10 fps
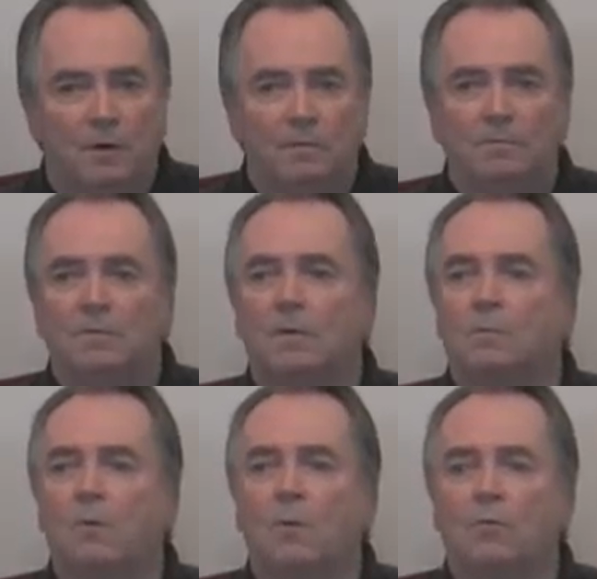Well, you know,
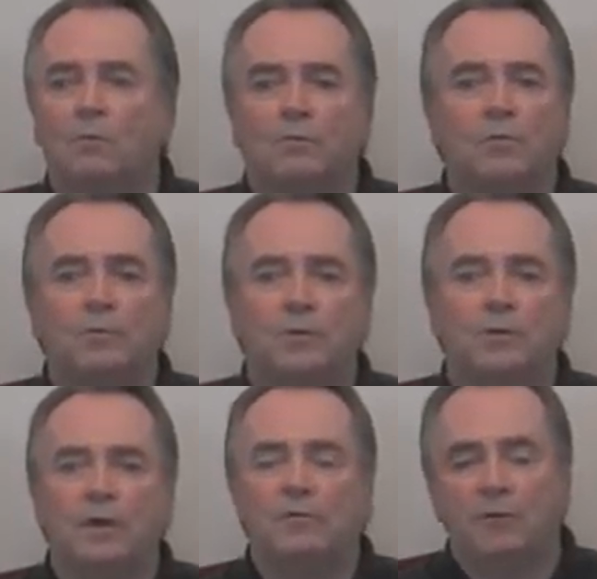Paul wrote to
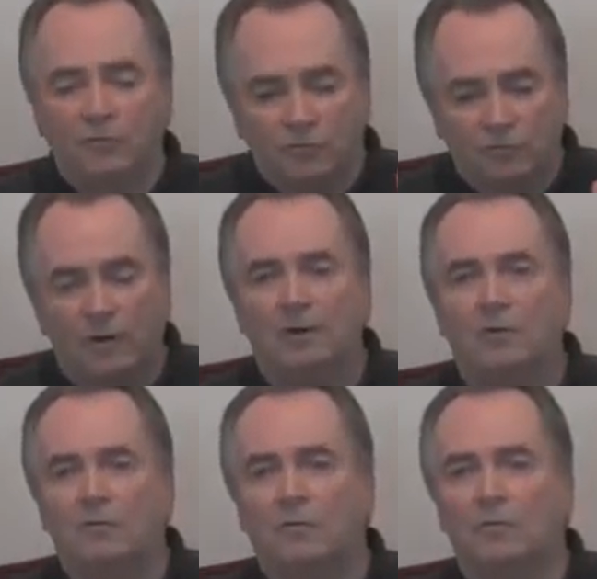Timothy again, said, study
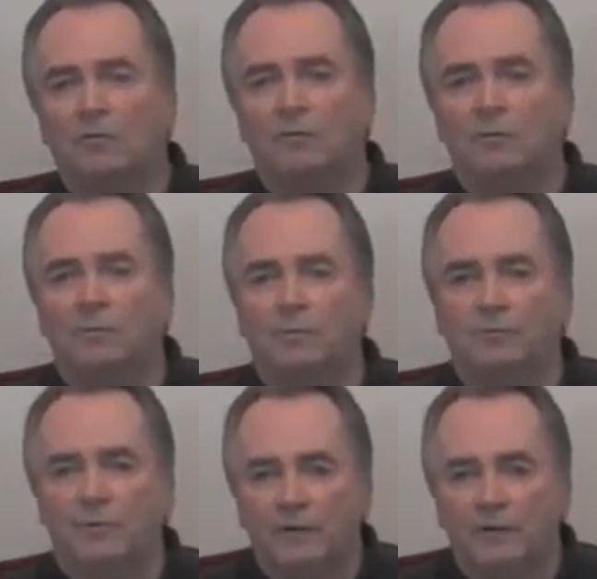to show yourself approved.